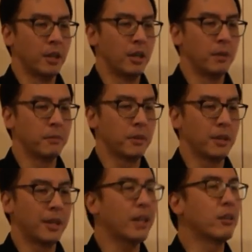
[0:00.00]
Um,
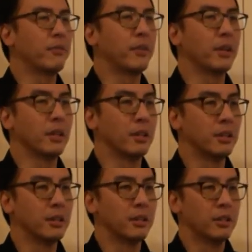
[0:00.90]
lack of feel.
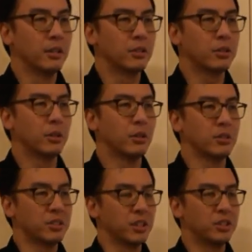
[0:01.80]
So
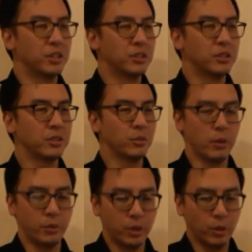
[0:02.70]
surgeons,
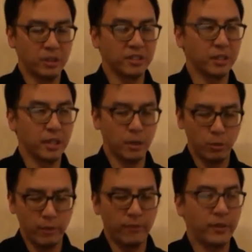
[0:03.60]
when we go inside there,
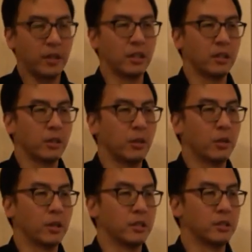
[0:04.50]
we feel
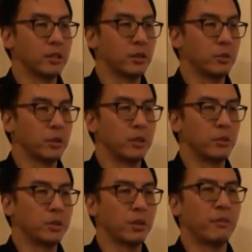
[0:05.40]
organs. We,
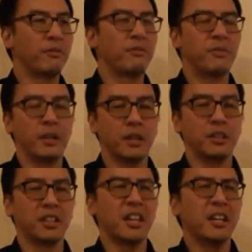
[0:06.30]
we sort of feel
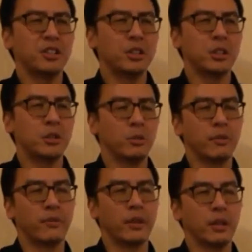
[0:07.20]
the tension, we
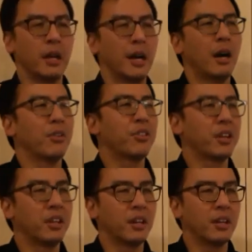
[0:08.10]
feel how
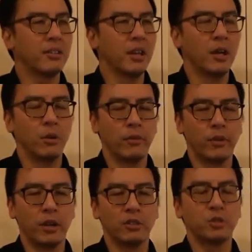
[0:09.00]
thick it is, we
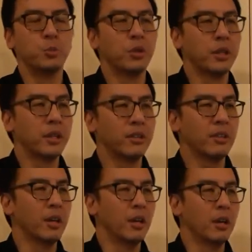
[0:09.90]
feel how smooth it
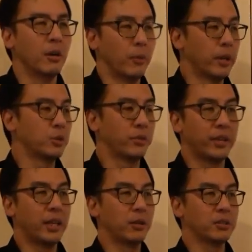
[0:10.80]
is. Whereas with
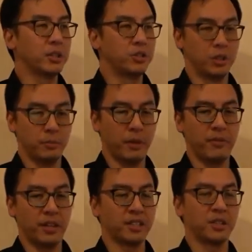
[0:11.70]
keo surgery, my
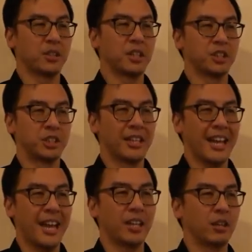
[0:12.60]
fingers are not touching
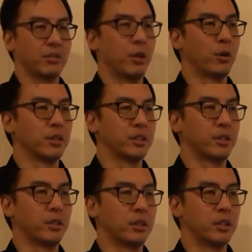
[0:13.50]
any of the organs at
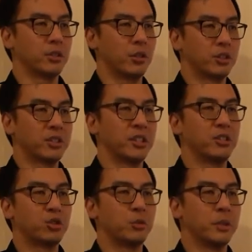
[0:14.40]
all. It's all just
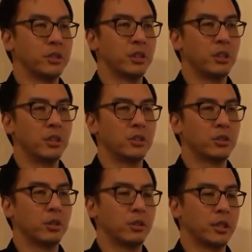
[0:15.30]
instruments.
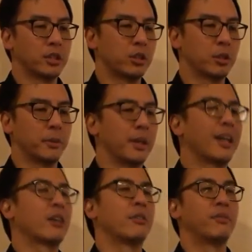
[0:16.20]
So let's talk about
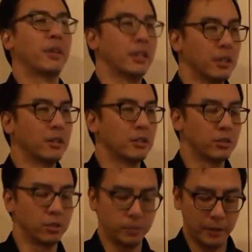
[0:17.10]
lack of feel,
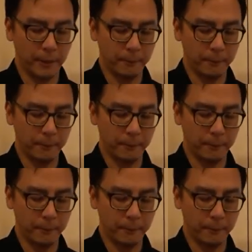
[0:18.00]
so to speak.